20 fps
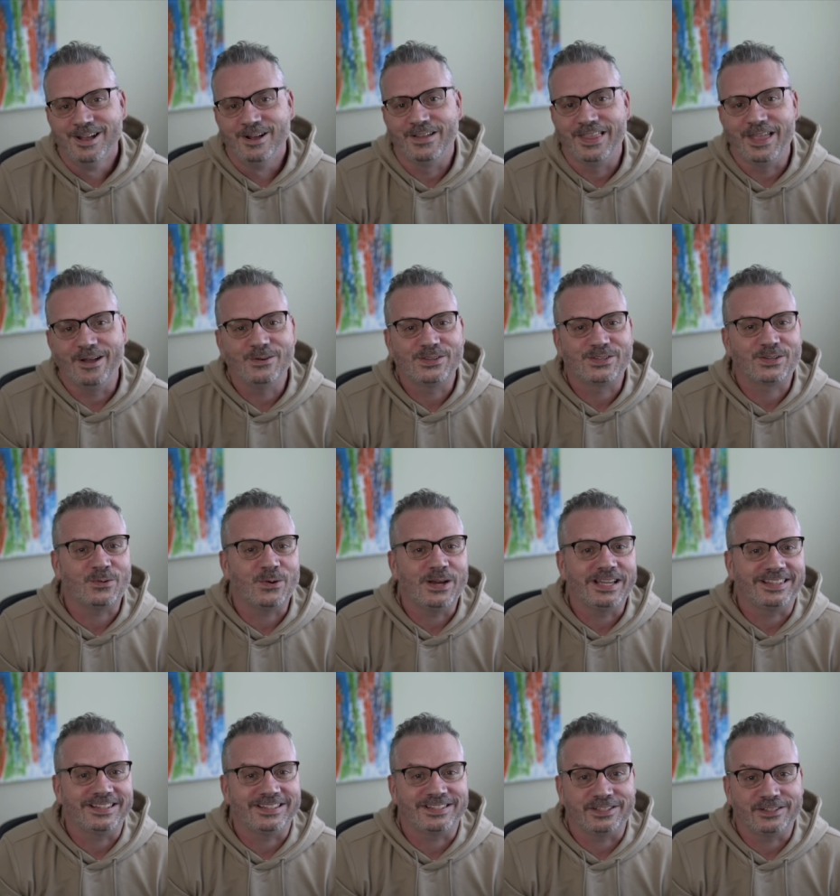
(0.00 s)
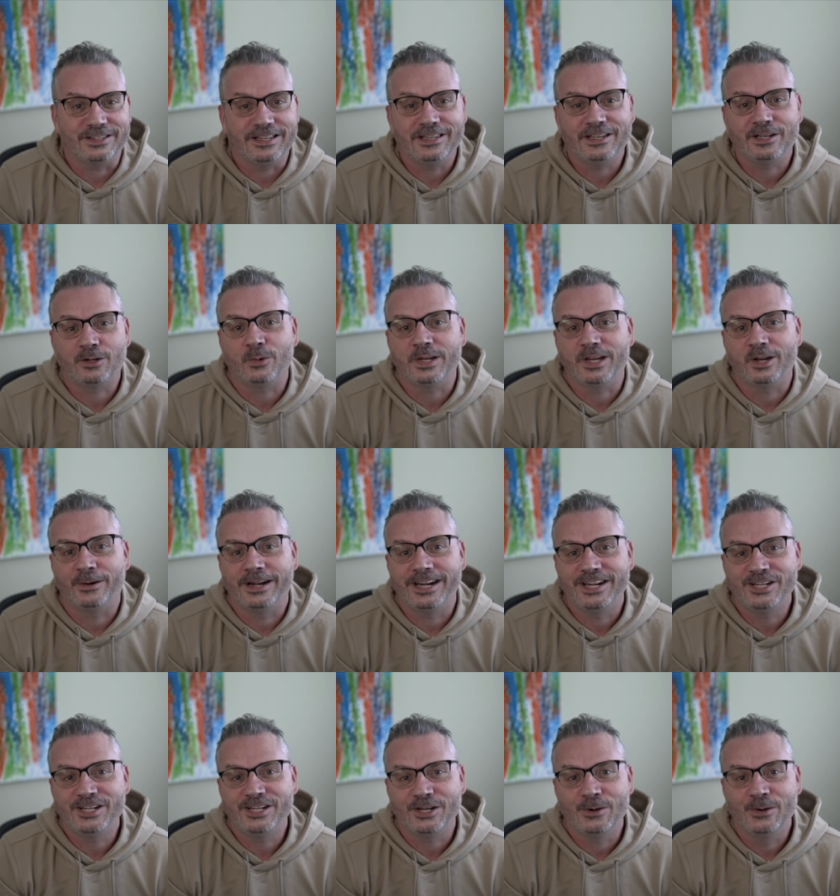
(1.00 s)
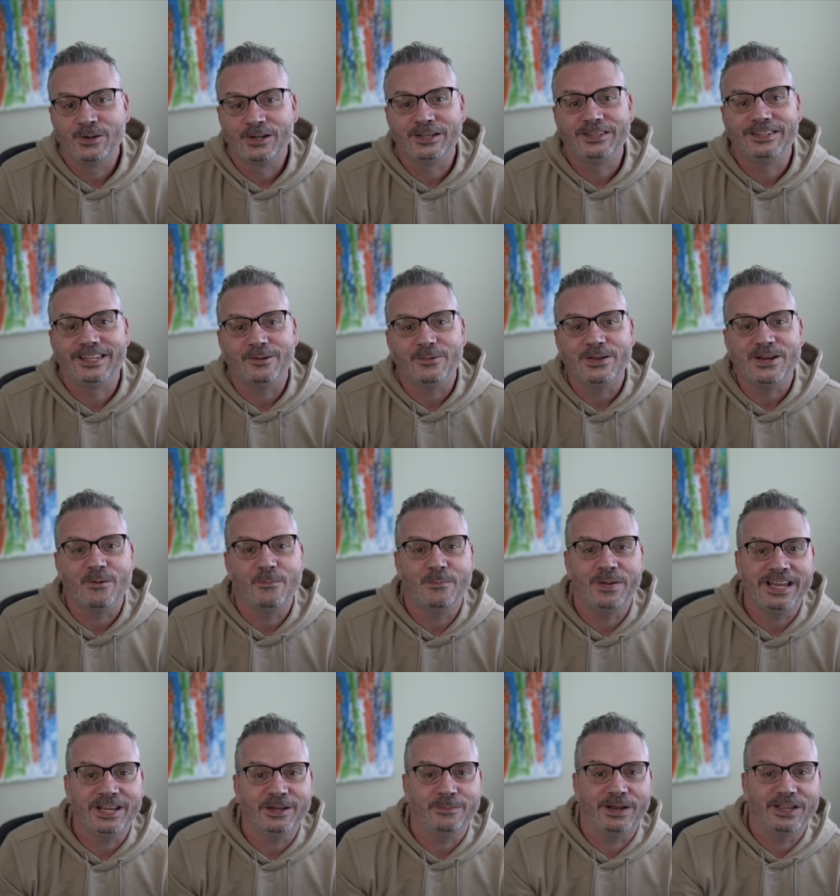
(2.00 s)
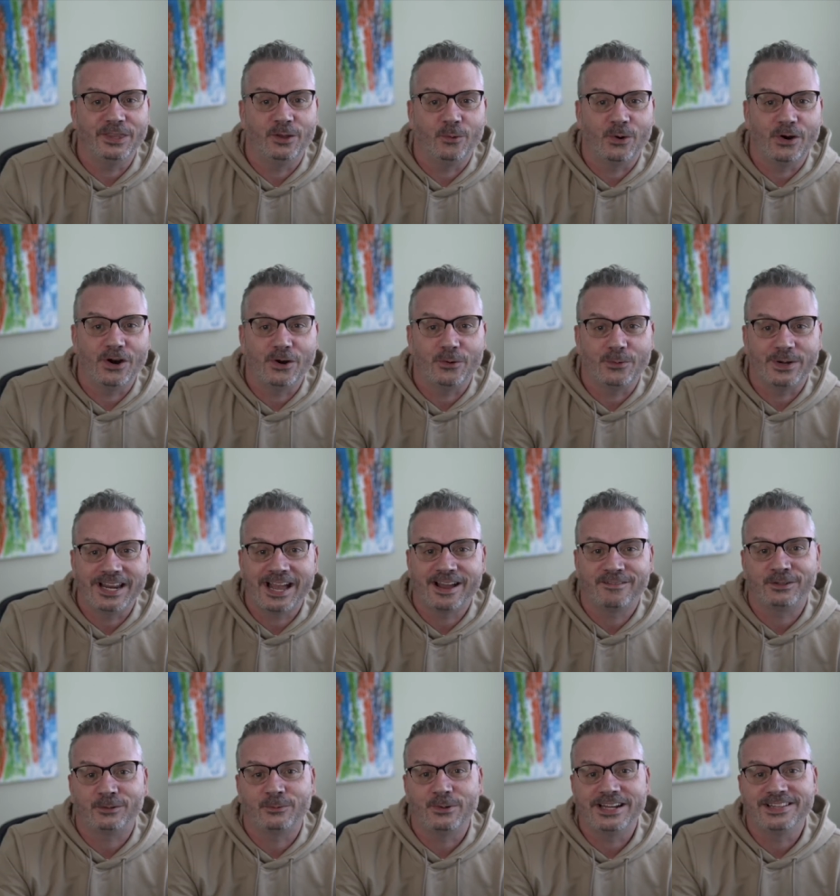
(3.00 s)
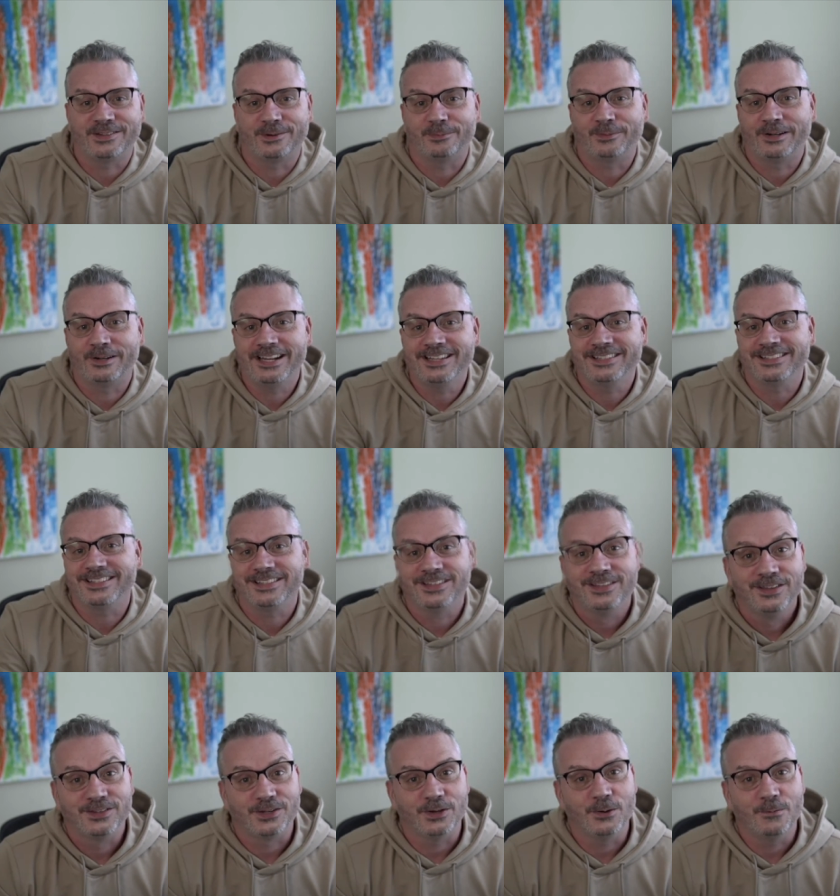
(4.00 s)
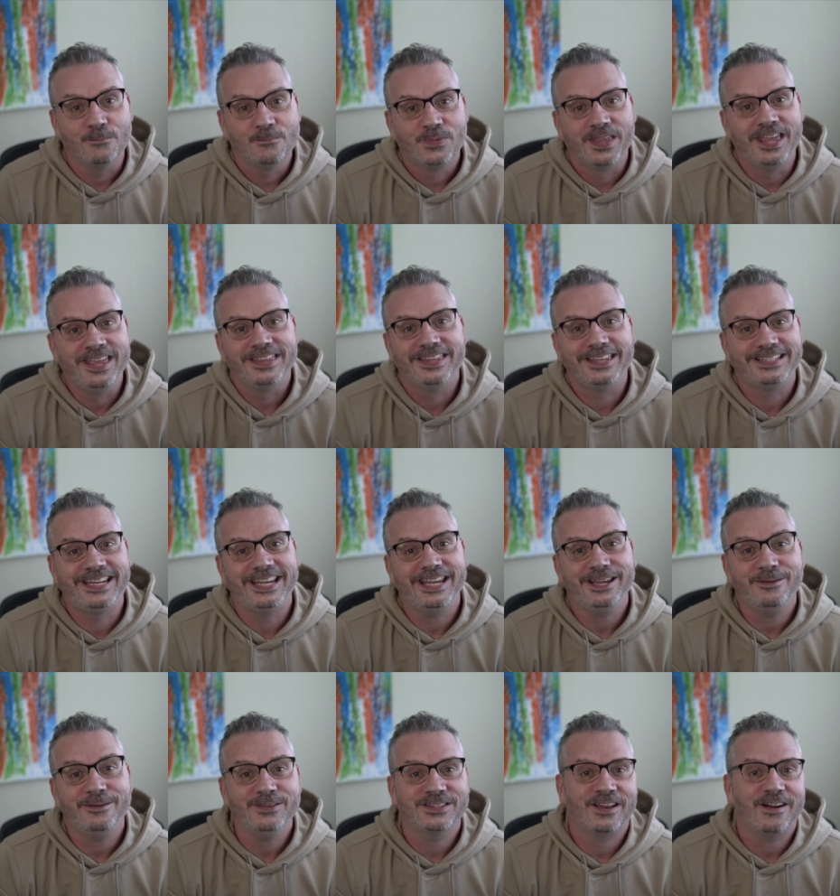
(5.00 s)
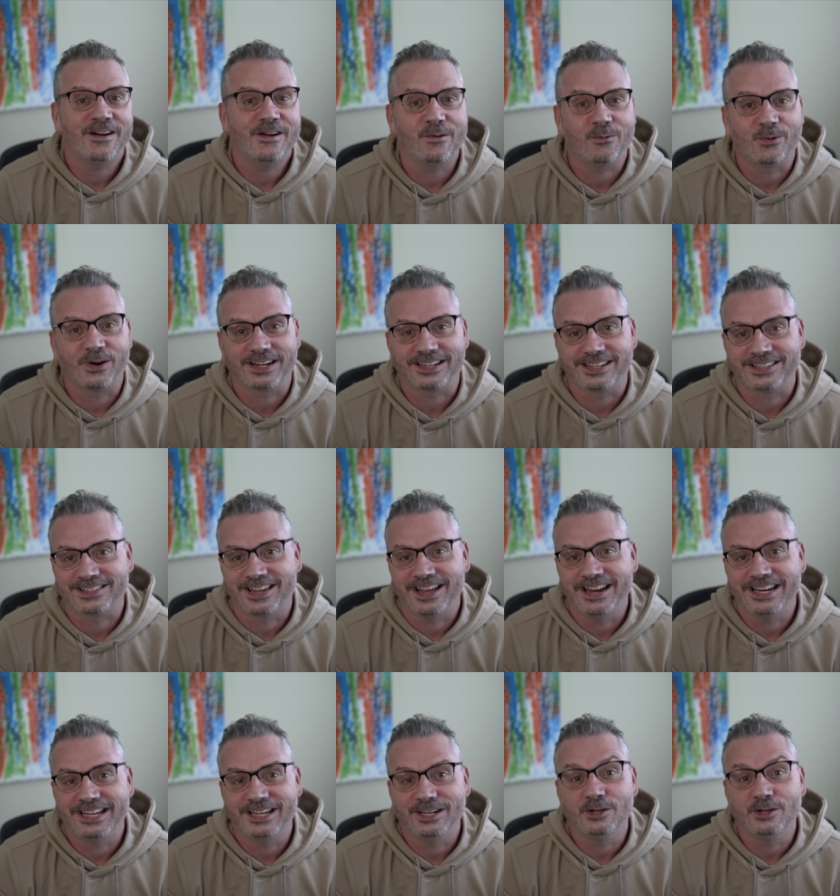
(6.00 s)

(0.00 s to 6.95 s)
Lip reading: that was quite the soliloquy, Horatio. Good thing we don't pay you by the word or we'd have to raise our prices. So the team is hard at work designing a new